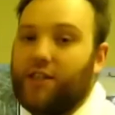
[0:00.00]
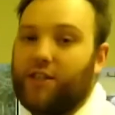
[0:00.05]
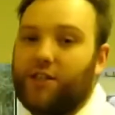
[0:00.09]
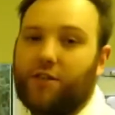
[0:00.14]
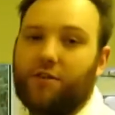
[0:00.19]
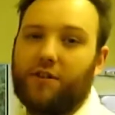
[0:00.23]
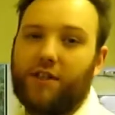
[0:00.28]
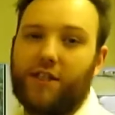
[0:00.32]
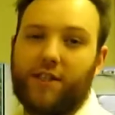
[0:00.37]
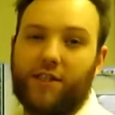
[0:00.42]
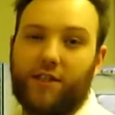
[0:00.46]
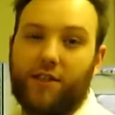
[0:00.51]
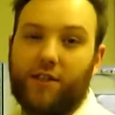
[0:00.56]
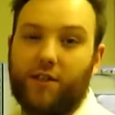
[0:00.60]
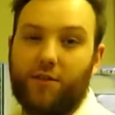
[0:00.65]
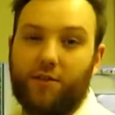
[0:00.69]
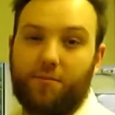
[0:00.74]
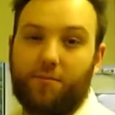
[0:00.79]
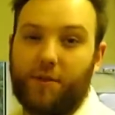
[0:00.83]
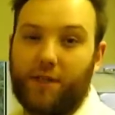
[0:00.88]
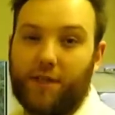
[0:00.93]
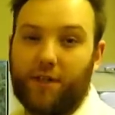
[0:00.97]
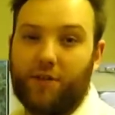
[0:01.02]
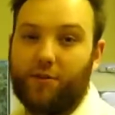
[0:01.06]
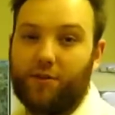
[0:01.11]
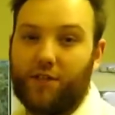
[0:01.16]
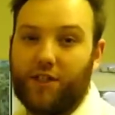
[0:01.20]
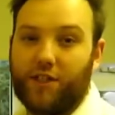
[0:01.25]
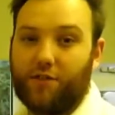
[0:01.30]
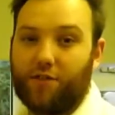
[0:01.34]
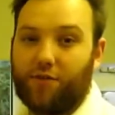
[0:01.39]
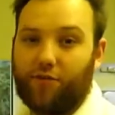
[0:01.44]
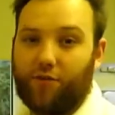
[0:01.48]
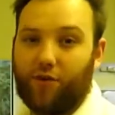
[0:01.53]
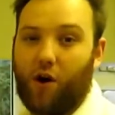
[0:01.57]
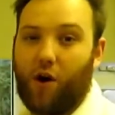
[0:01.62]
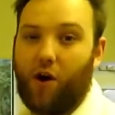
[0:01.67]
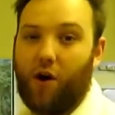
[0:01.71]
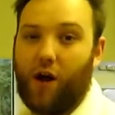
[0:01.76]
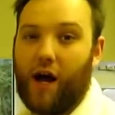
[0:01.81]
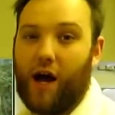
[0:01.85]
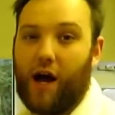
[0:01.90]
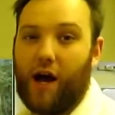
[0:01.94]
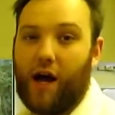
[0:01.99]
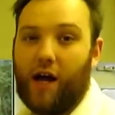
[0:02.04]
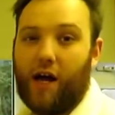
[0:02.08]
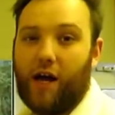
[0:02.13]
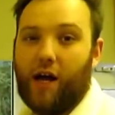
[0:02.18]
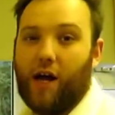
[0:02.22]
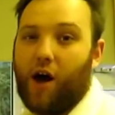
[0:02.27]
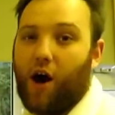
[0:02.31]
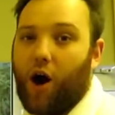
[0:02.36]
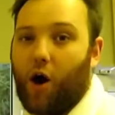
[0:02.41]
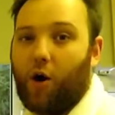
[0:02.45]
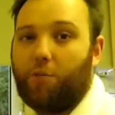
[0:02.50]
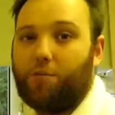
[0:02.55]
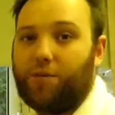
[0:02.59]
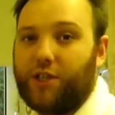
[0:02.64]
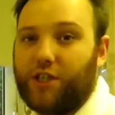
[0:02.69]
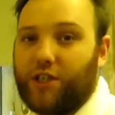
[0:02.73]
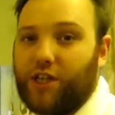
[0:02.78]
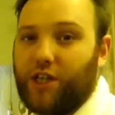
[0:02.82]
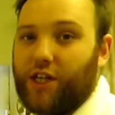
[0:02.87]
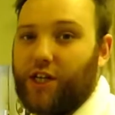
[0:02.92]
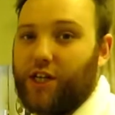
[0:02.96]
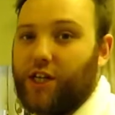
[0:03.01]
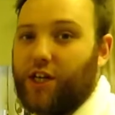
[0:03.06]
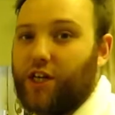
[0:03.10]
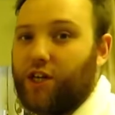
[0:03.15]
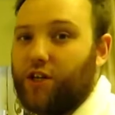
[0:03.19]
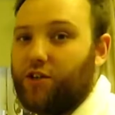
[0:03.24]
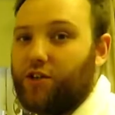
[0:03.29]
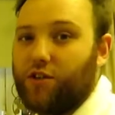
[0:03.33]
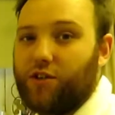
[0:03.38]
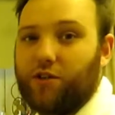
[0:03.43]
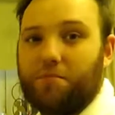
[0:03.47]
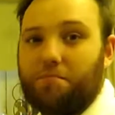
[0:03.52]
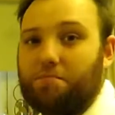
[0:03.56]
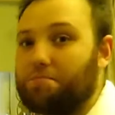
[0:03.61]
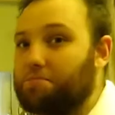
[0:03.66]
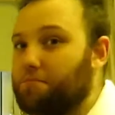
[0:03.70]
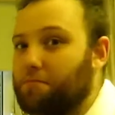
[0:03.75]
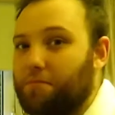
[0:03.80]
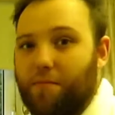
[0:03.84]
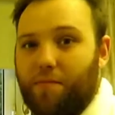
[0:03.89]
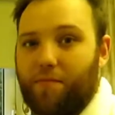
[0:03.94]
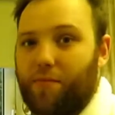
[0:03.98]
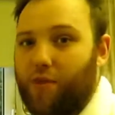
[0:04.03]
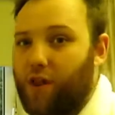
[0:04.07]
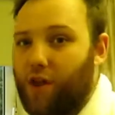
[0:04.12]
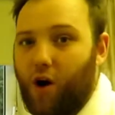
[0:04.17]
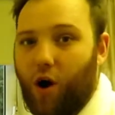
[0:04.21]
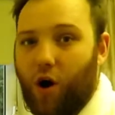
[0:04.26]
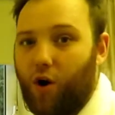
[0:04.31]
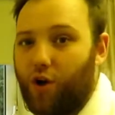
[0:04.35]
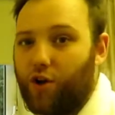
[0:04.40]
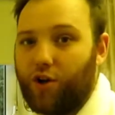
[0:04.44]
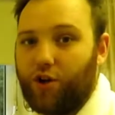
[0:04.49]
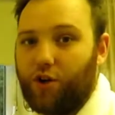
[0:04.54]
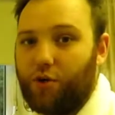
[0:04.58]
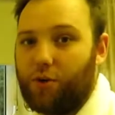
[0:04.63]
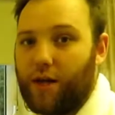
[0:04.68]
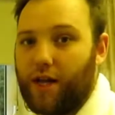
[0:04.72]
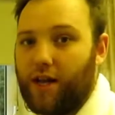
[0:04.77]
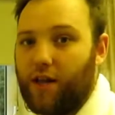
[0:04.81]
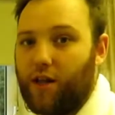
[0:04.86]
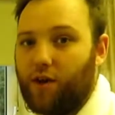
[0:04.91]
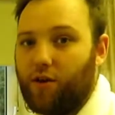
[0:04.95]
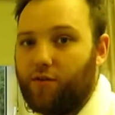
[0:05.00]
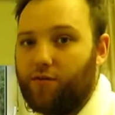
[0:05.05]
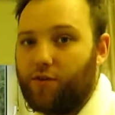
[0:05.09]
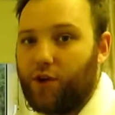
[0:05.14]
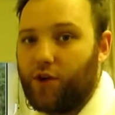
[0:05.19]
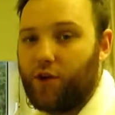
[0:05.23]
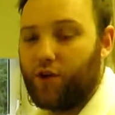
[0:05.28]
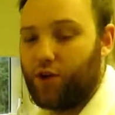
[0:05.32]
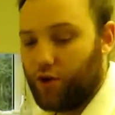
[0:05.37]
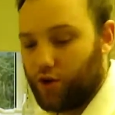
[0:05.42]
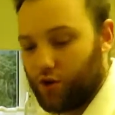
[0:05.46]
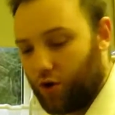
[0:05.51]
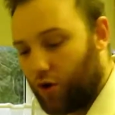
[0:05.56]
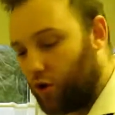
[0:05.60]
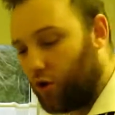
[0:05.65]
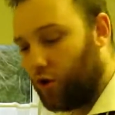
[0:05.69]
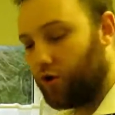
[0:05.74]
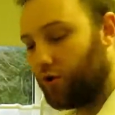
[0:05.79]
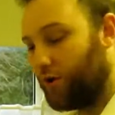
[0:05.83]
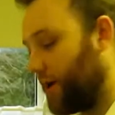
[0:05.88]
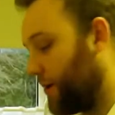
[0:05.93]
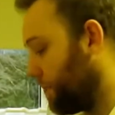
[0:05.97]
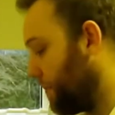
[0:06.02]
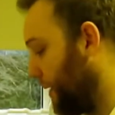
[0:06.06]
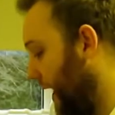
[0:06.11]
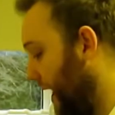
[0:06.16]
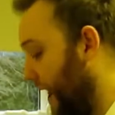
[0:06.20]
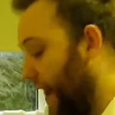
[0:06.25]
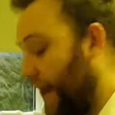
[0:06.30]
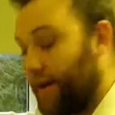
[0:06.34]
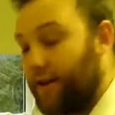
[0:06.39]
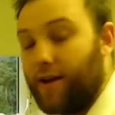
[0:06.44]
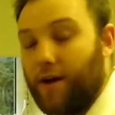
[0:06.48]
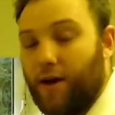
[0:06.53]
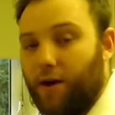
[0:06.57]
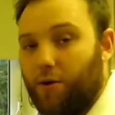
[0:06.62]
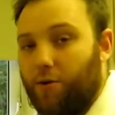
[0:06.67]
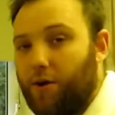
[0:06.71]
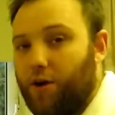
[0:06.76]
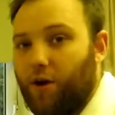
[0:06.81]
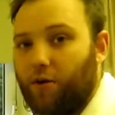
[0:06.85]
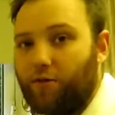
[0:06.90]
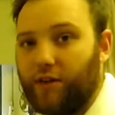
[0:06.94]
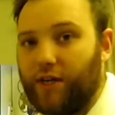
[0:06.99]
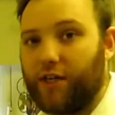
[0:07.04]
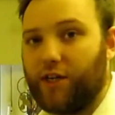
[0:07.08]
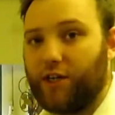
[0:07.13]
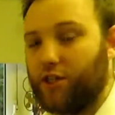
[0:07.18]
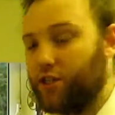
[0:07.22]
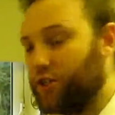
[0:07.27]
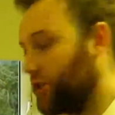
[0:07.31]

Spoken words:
do need to be using a fryer. Obviously you can kind of do it in the oven or in a pan. We're not really going to